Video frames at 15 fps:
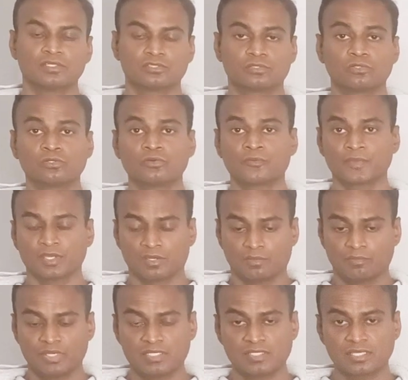So
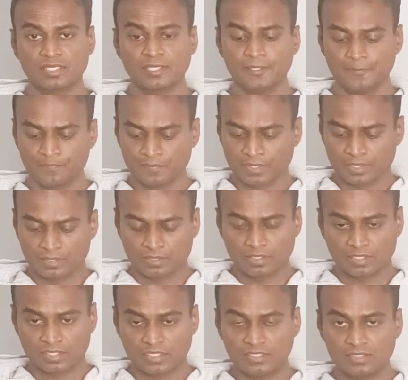basically,
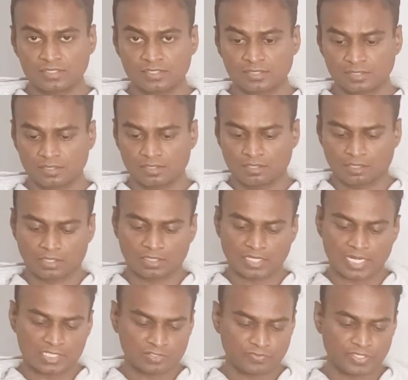the kits are
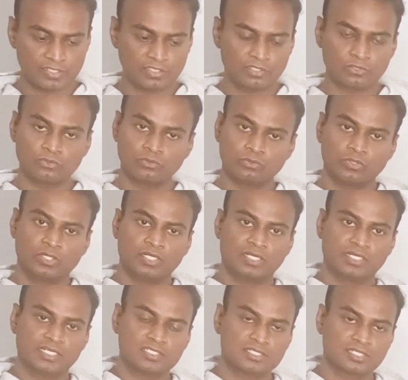classified into
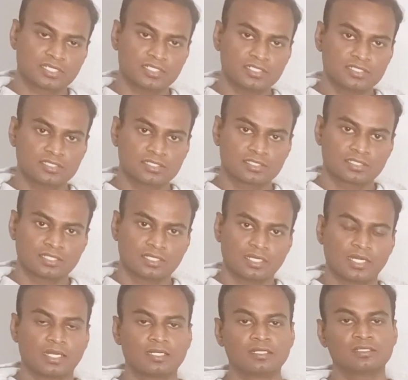test kits
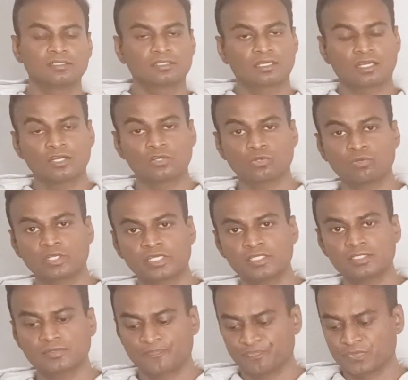and control
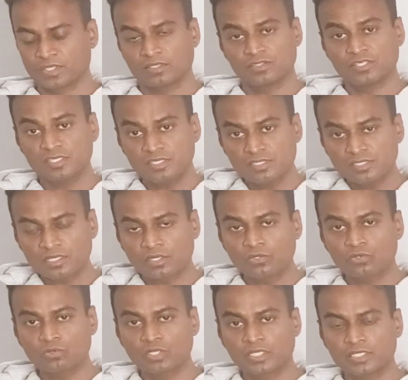kits. These
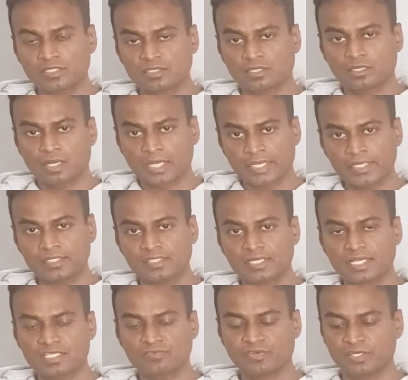control kits are again
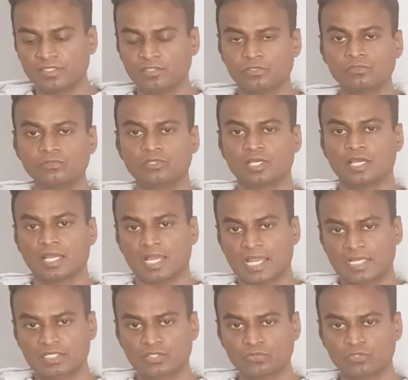classified into
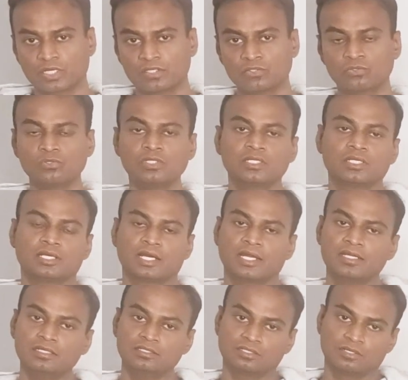active control
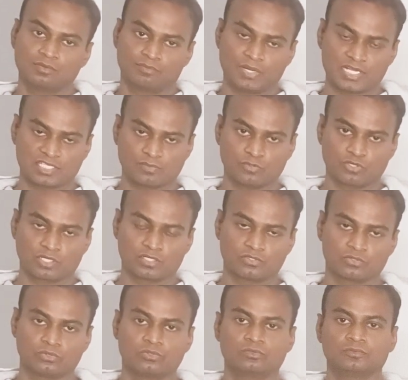and placebo control.